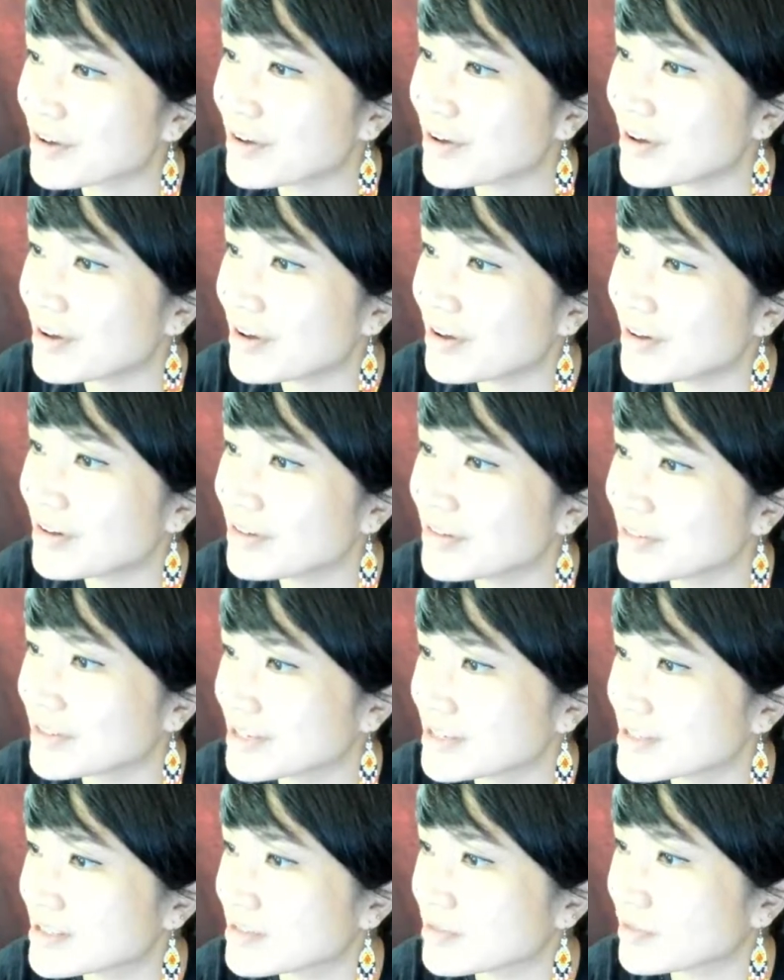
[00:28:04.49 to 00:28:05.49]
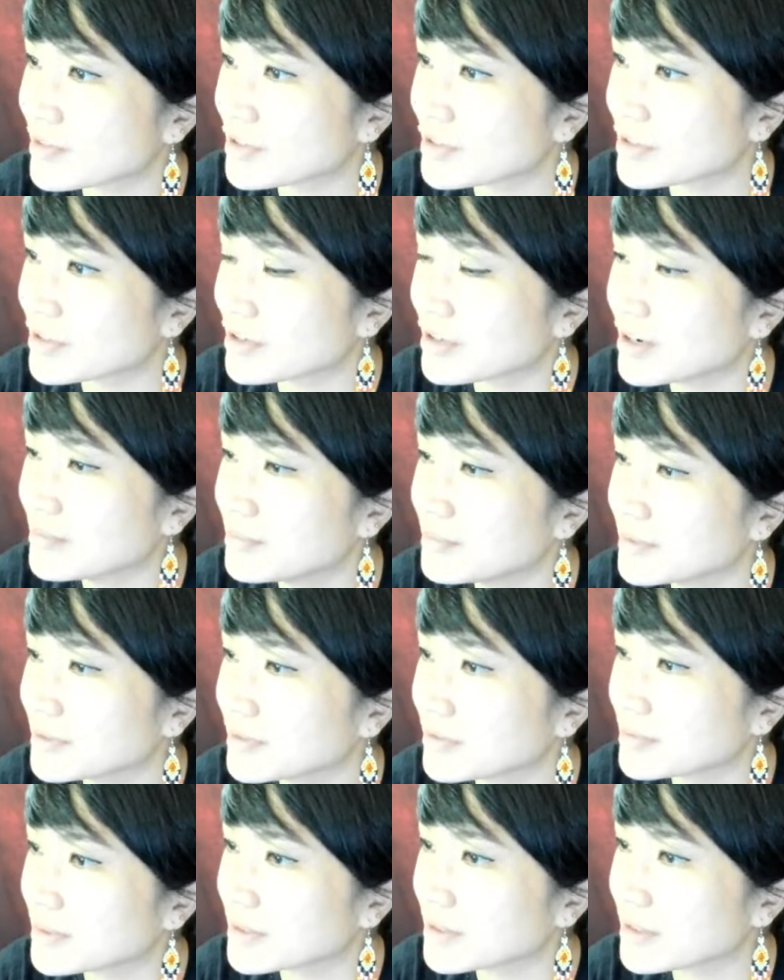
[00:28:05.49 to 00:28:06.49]
all this for your
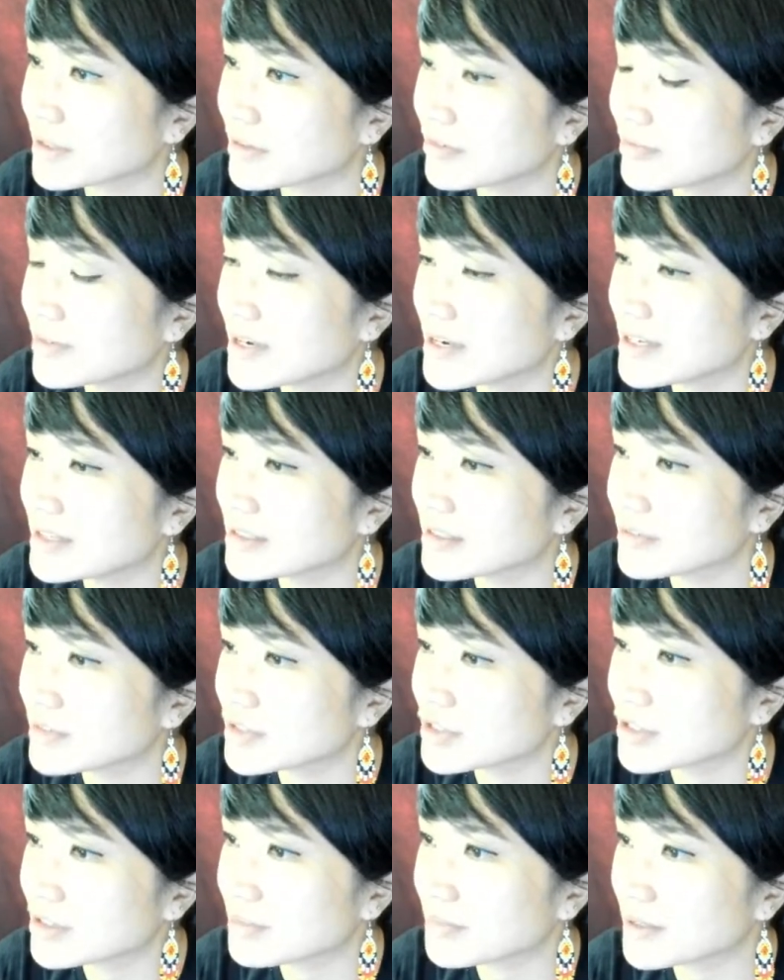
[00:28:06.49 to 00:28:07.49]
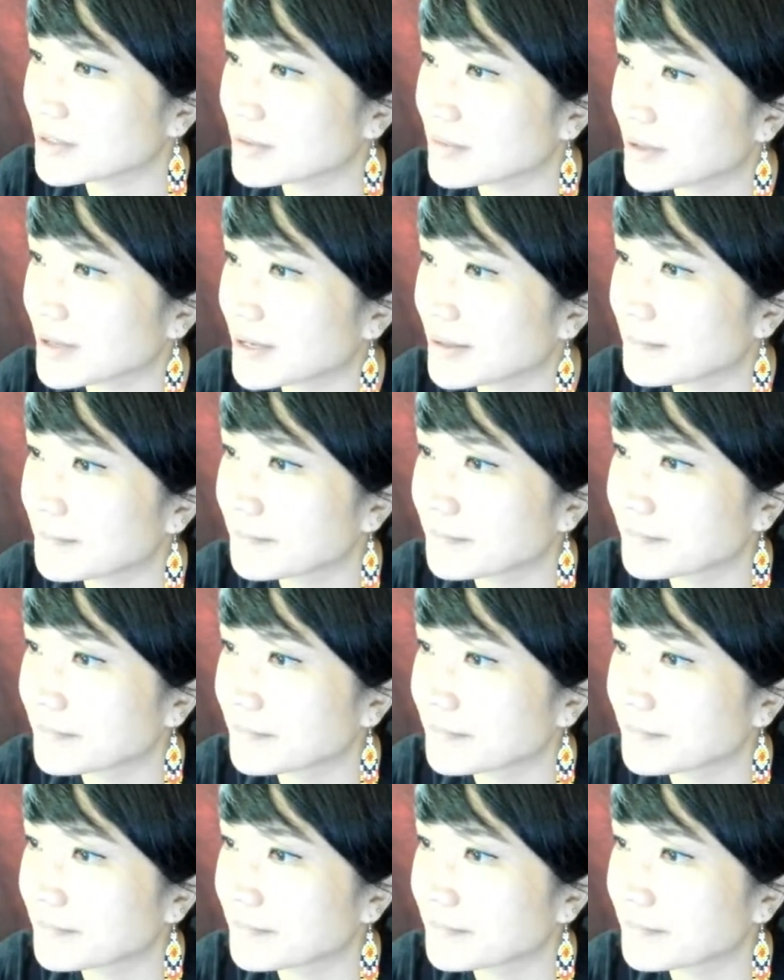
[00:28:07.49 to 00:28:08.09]
unbelievably creative mind. Love your shirt, by the way.